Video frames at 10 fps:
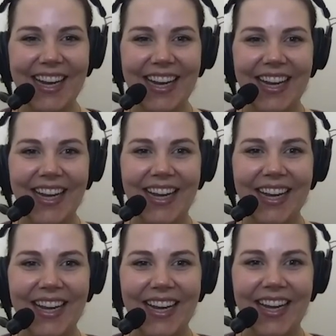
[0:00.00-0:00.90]

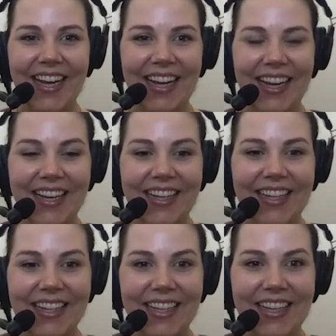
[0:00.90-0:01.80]

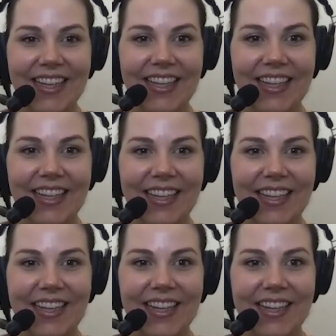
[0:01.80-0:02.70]

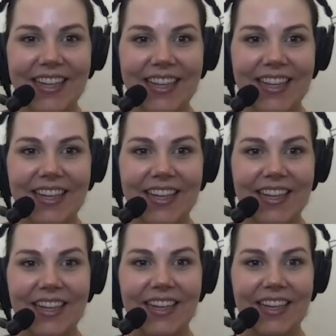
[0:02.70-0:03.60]

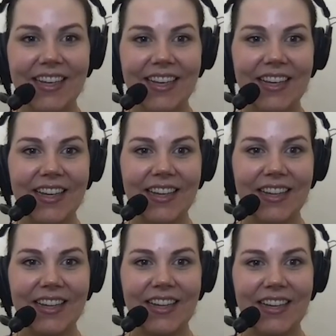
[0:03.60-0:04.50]

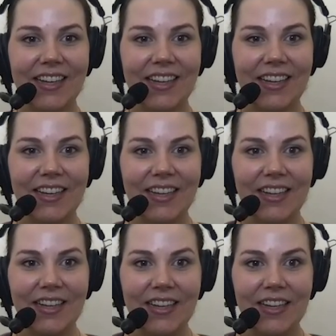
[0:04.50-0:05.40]

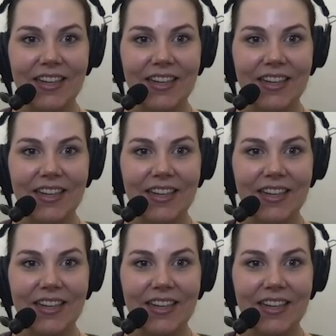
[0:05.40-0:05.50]
[no speech]